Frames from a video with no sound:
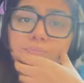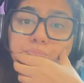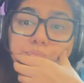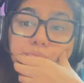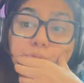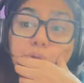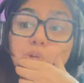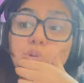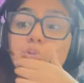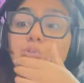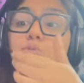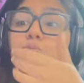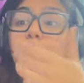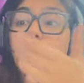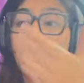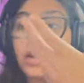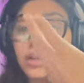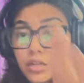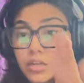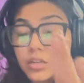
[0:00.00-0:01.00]
put to
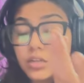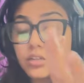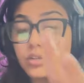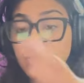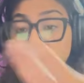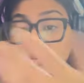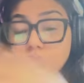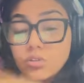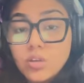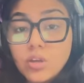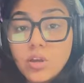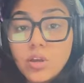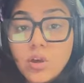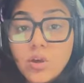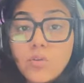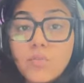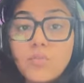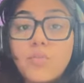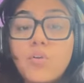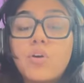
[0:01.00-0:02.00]
practical use
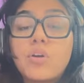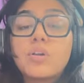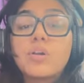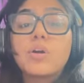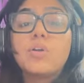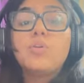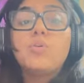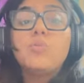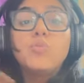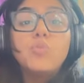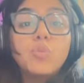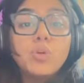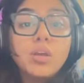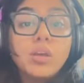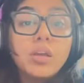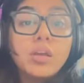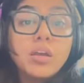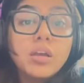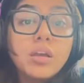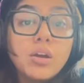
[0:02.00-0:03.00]
for
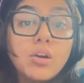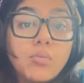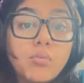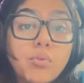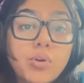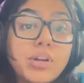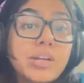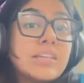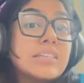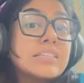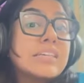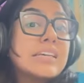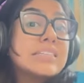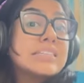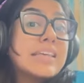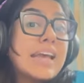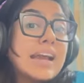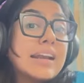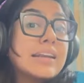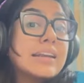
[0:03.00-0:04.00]
knowing what is
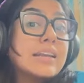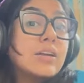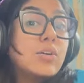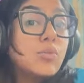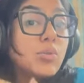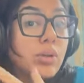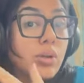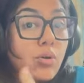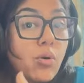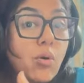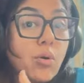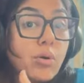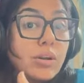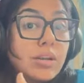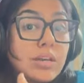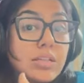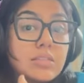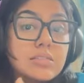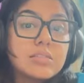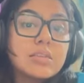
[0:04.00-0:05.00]
exactly going on
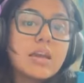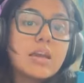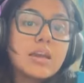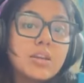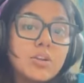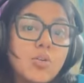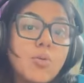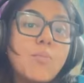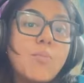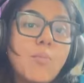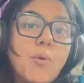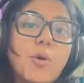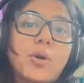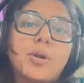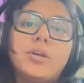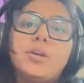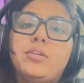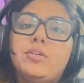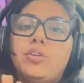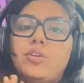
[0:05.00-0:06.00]
inside your
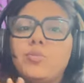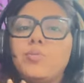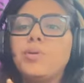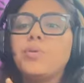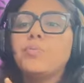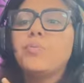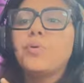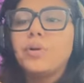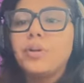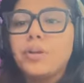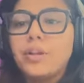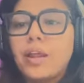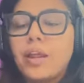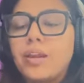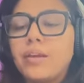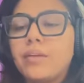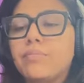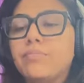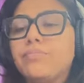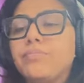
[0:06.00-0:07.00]
body, human body,
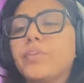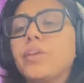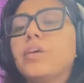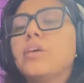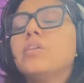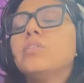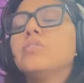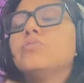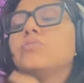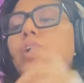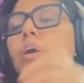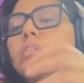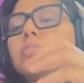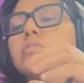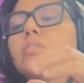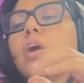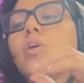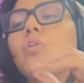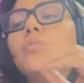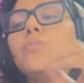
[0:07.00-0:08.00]
right? So a
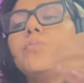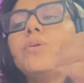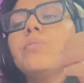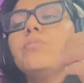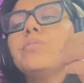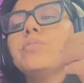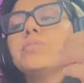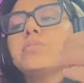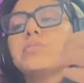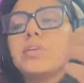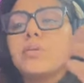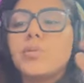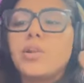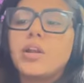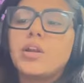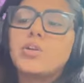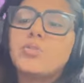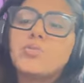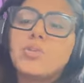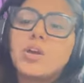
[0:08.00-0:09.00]
sound beam is
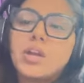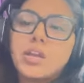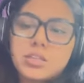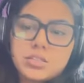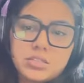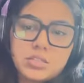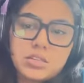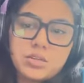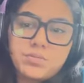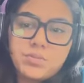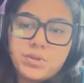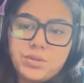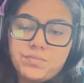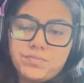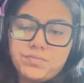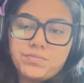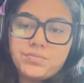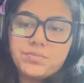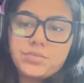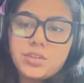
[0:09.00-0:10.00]
similar to an X-ray beam
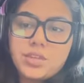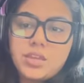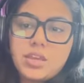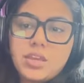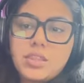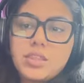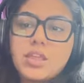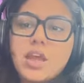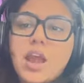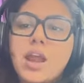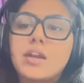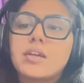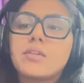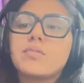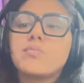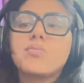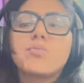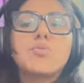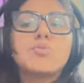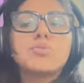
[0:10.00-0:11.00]
in that
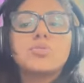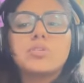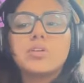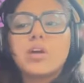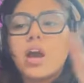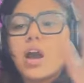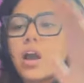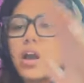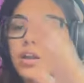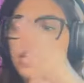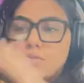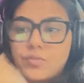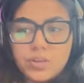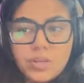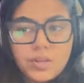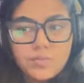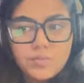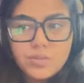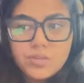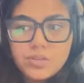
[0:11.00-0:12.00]
both are
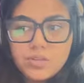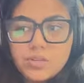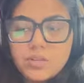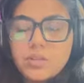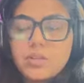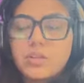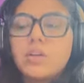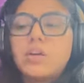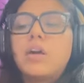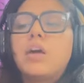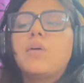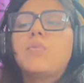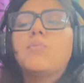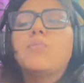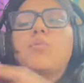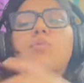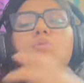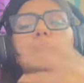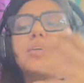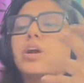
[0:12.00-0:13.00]
waves,
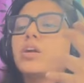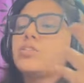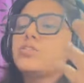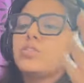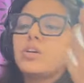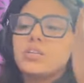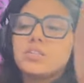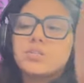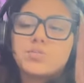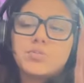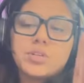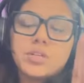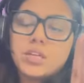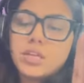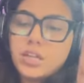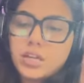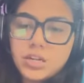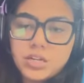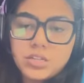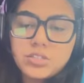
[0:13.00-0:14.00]
both are transmitting
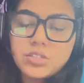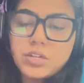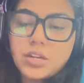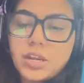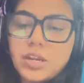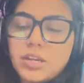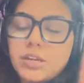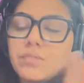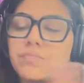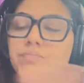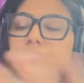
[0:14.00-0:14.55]
energy, right?